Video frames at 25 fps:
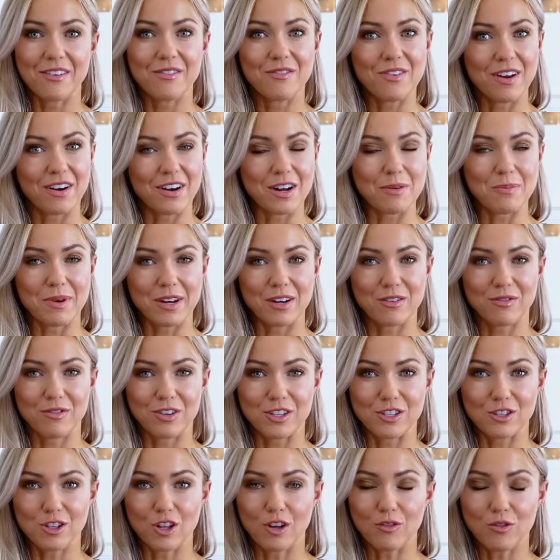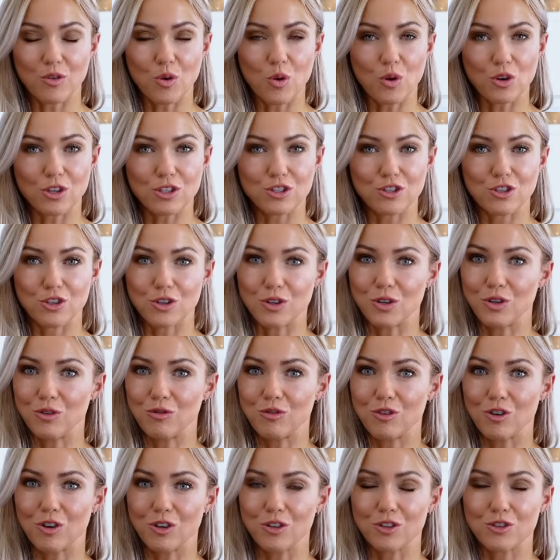Very beneficial, of course, to your
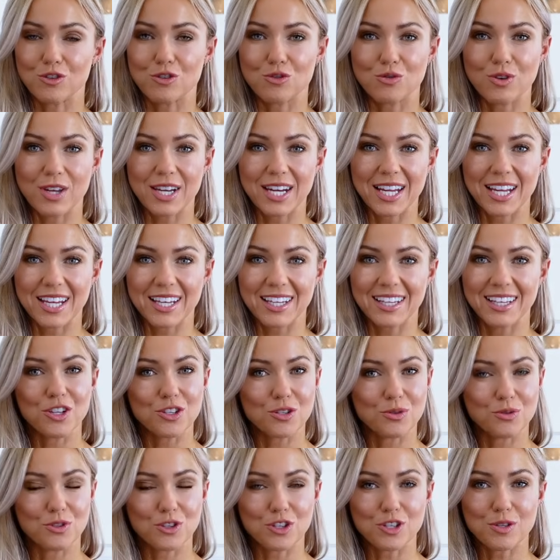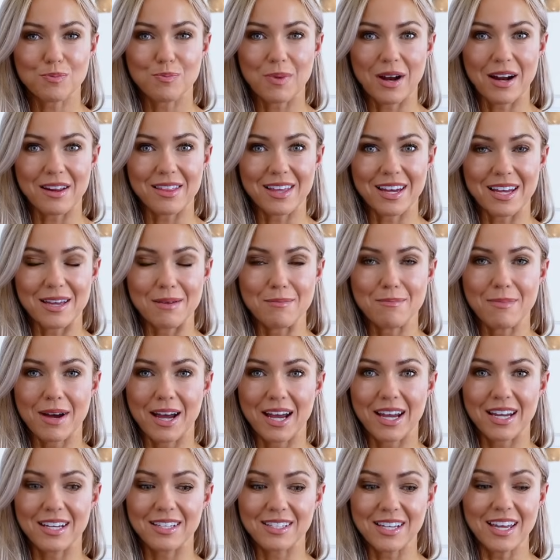overall training. So just bear that in
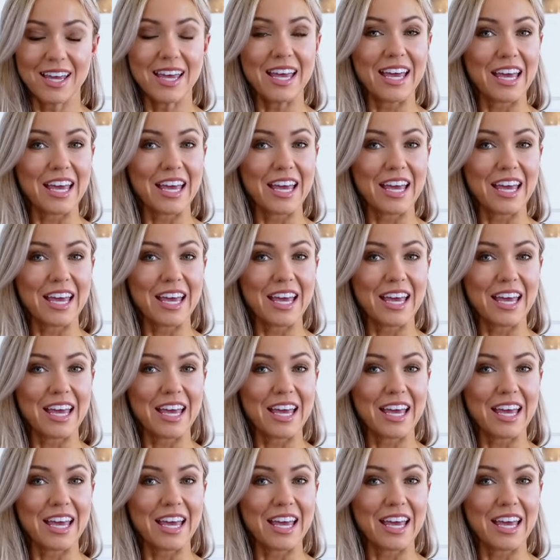mind.